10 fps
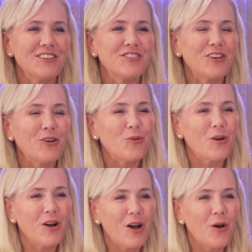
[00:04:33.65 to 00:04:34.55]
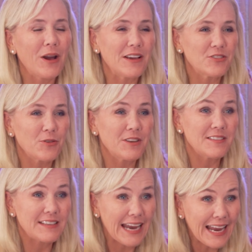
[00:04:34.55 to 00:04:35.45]
So
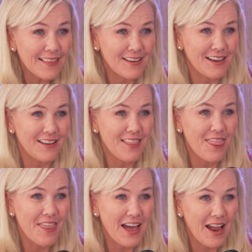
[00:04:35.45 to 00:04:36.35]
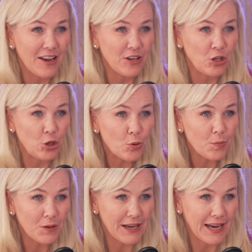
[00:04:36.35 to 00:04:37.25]
this gala that you
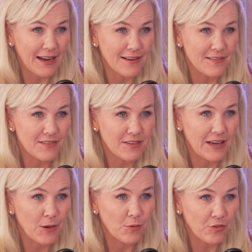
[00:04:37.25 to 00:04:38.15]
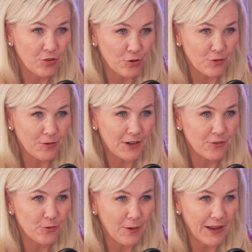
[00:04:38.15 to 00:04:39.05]
planned, it was 3rd
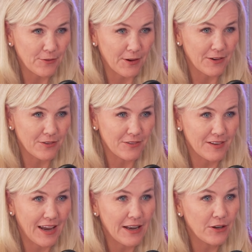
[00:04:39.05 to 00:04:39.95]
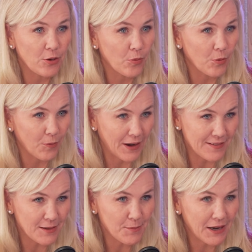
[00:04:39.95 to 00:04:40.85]
graders through 8th graders, and you were
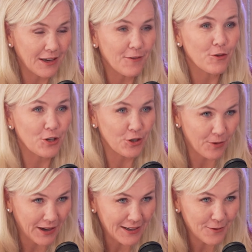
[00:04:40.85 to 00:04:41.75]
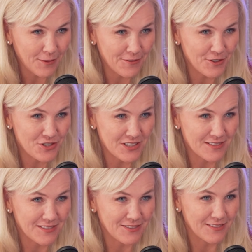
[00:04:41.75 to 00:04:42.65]
raising money for Ukrainian refugee
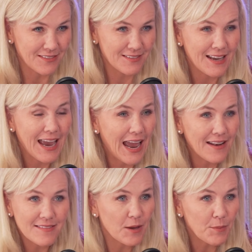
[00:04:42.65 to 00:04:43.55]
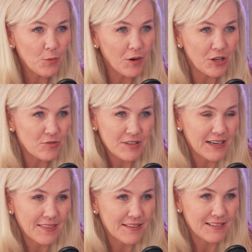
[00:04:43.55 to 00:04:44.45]
students. And tell me what you did
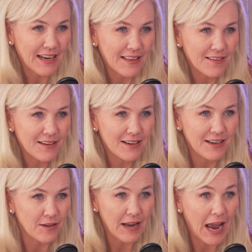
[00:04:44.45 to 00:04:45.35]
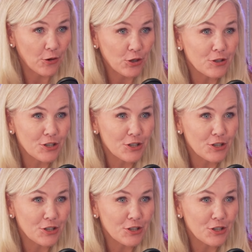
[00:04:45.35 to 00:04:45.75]
at this gala and how you